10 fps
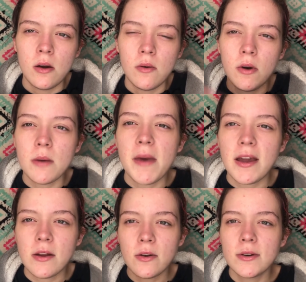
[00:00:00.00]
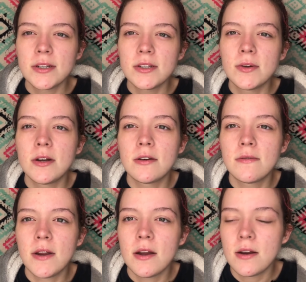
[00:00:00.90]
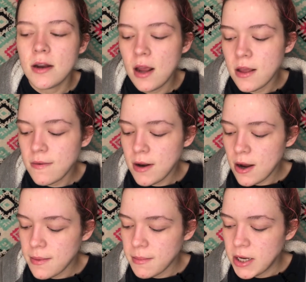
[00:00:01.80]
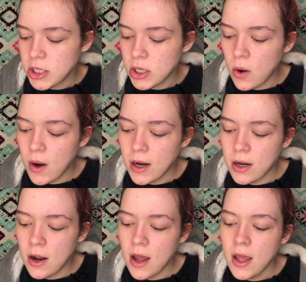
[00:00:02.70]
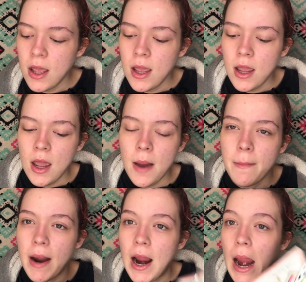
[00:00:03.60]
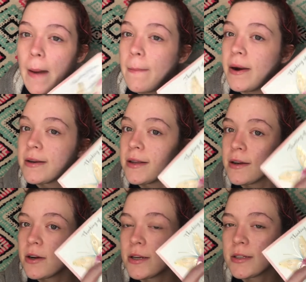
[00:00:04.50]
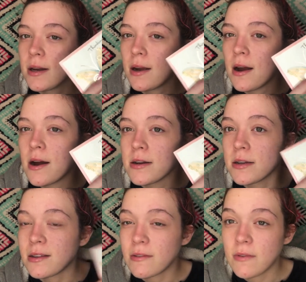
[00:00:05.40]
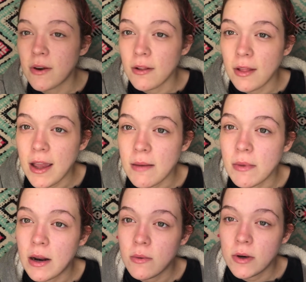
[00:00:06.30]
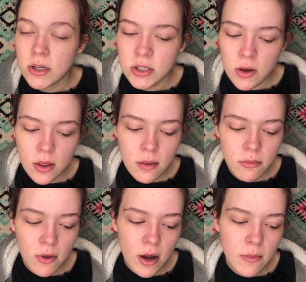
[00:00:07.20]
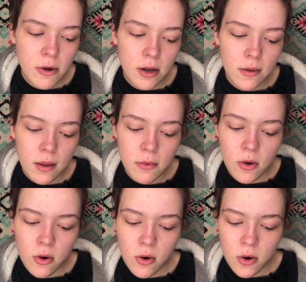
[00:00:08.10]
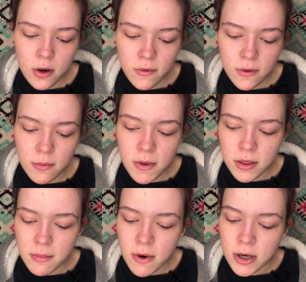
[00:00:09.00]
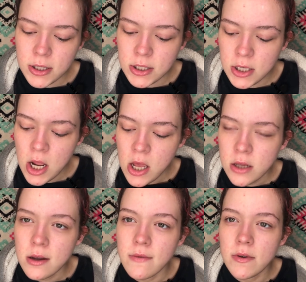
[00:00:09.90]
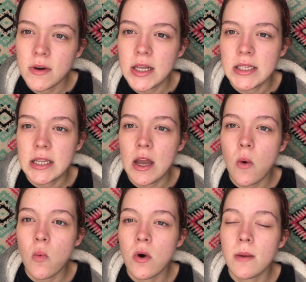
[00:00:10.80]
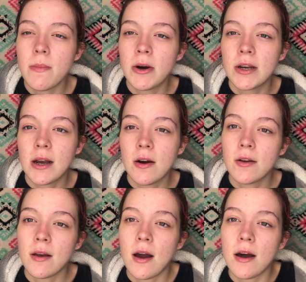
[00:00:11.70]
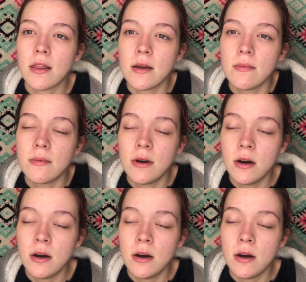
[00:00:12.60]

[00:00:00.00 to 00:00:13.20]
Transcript: Welcome back, unicorns, to another video. In today's video, I'm gonna be showing you my birthday cards that I got. It's very late, but I wanted to show you them so I could put up some new cards for the month of March. So if you want to see what birthday cards I got them